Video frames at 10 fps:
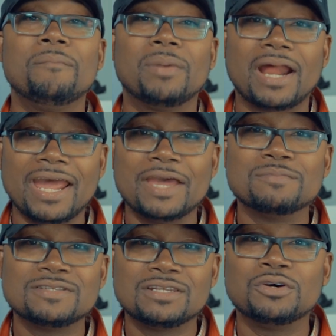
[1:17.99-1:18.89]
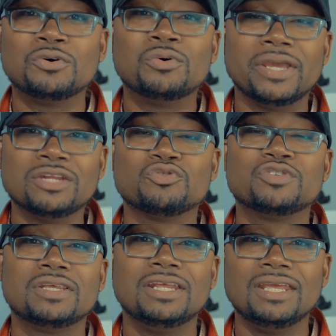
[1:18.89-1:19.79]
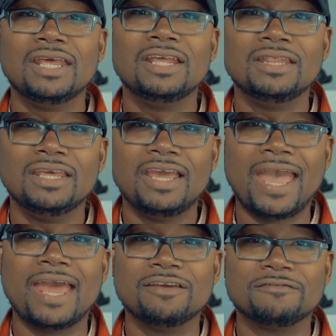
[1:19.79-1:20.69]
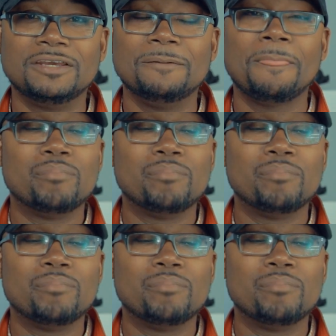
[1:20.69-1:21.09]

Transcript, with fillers: but I am still interested in getting the Anafi.